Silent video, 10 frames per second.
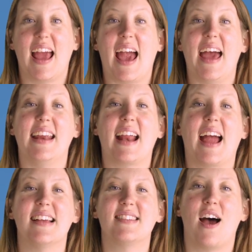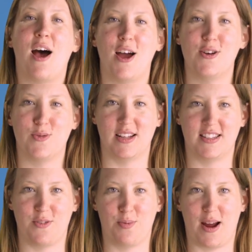And it has
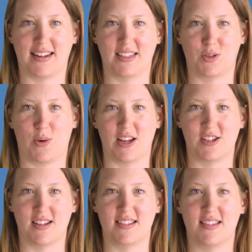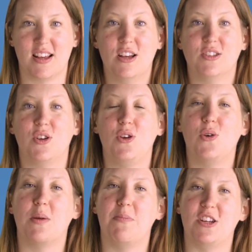hundreds of practice questions, so you
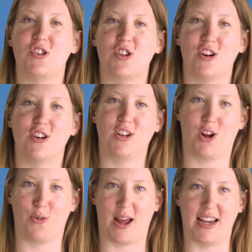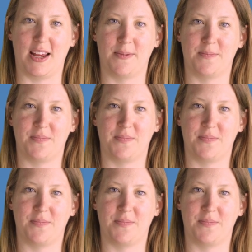can be sure you're ready.